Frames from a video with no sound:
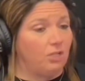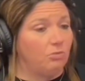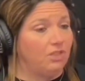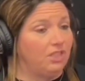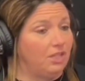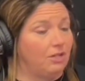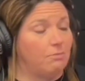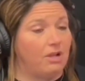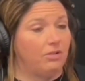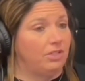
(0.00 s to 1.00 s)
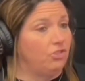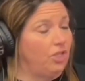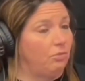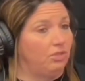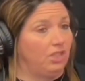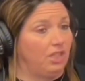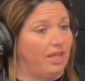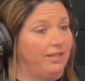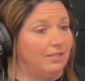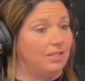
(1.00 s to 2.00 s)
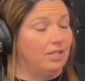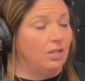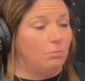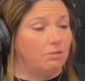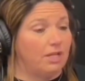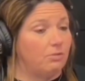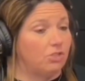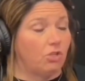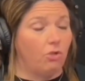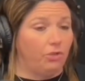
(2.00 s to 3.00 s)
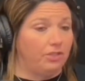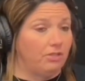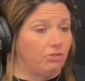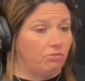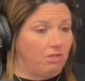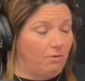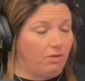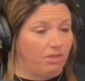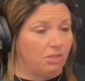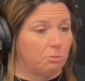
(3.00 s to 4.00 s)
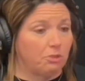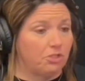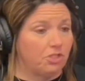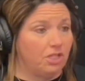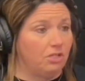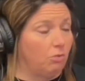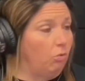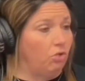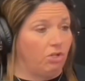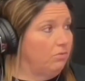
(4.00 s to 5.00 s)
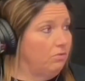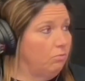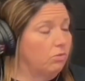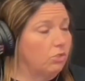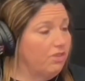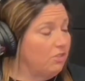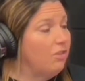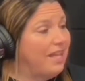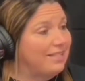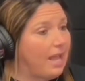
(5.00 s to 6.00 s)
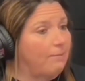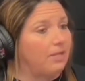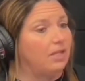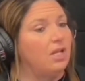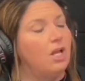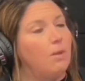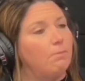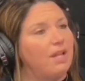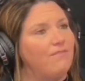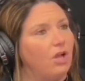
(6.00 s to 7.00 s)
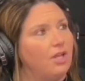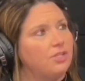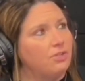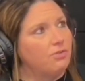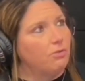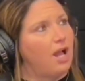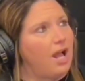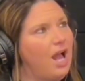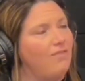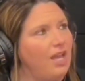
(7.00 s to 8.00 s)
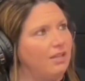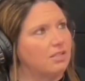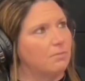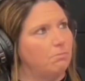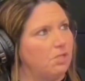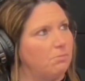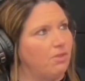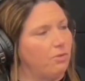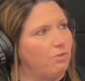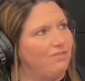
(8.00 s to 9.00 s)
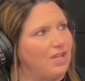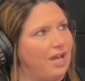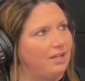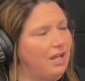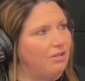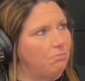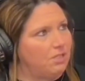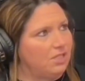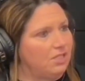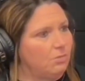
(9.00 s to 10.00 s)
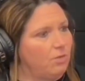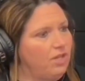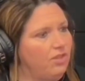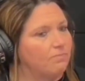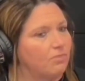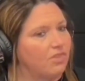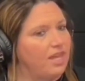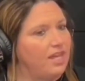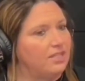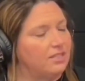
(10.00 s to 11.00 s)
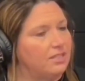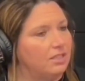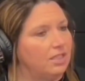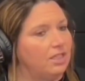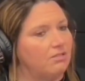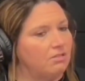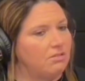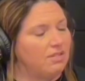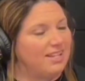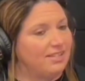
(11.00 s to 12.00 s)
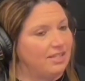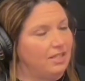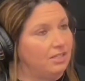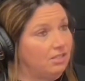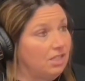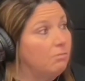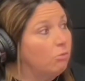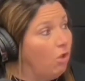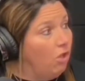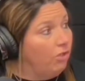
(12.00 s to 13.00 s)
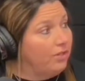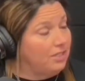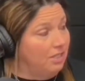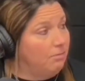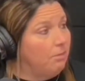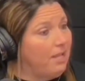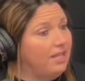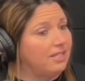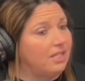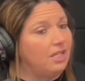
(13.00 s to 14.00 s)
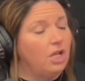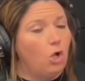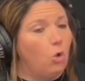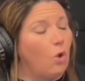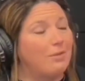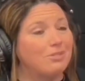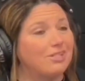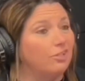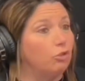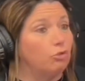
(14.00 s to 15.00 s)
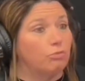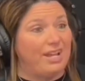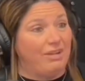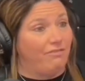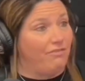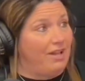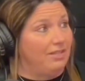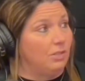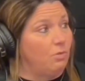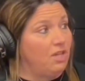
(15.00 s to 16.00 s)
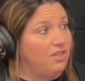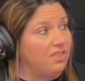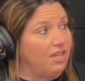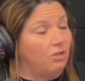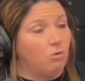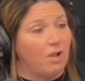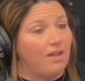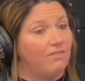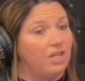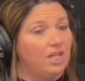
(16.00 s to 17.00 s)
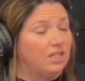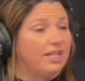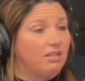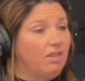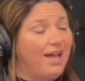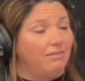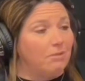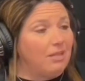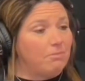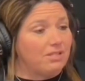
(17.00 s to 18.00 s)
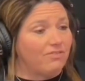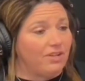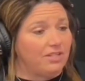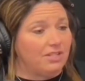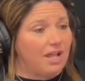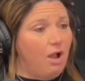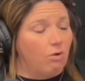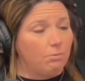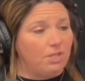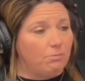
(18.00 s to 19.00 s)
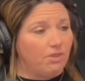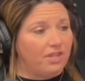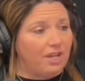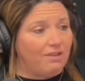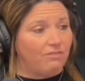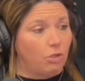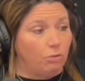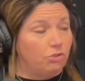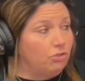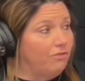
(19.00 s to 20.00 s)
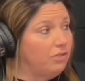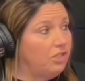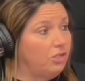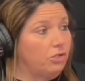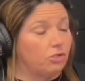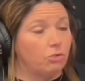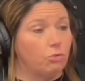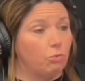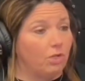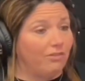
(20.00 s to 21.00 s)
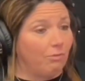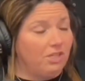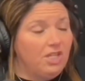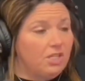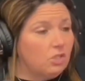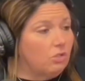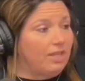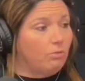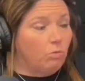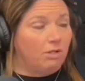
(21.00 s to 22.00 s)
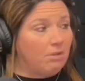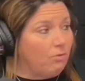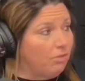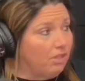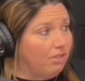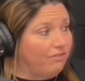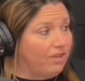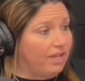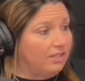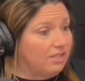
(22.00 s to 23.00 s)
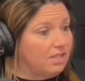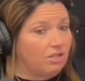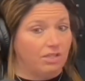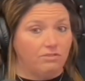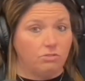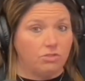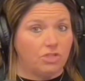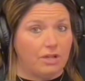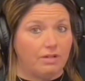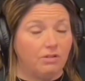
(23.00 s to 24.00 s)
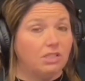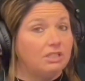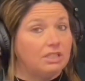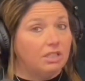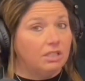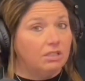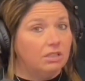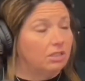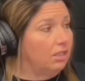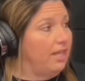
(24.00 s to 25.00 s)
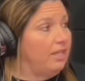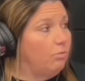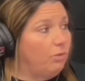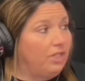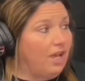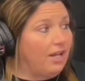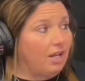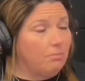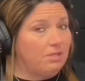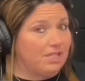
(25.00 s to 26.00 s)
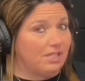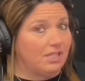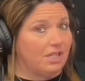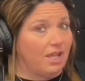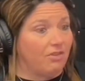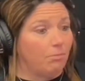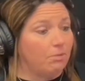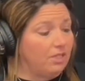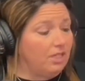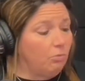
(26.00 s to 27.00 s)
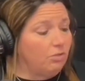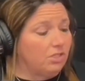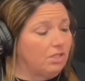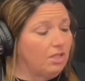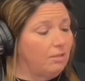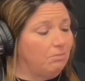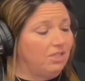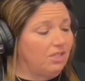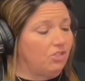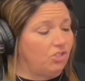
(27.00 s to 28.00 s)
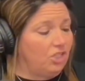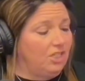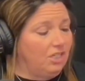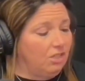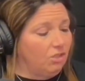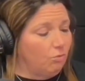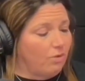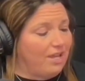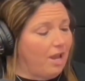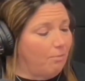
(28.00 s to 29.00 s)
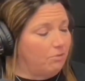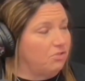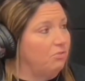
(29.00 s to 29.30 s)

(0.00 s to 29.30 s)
cared about and genuinely liked. But I was told either you get rid of this person or so that's happened. But I've had some people that we've gotten out of business with that in a team role or a team capacity who I'm still great friends with and who I've like a lot of my best friends now are people that I've coached over the years or who worked for me. So like one of my really good friends, I'll give you a shout out, Anita. Like we got out of business together, but it was because she needed the right opportunity